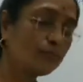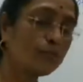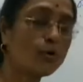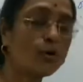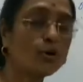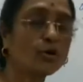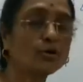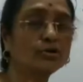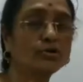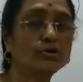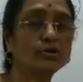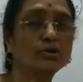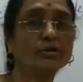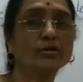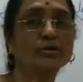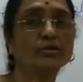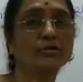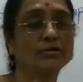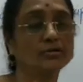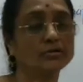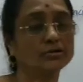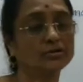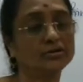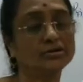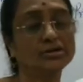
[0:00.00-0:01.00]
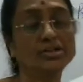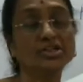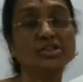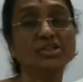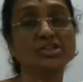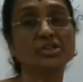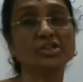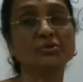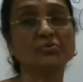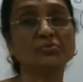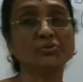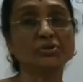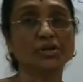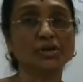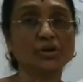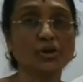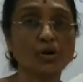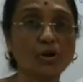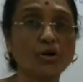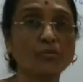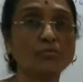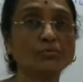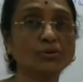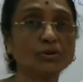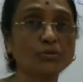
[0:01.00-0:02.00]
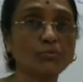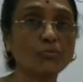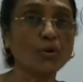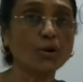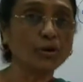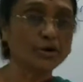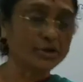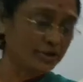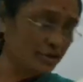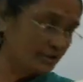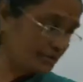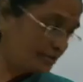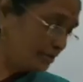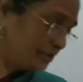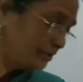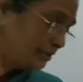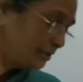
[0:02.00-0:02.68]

for the description of the body.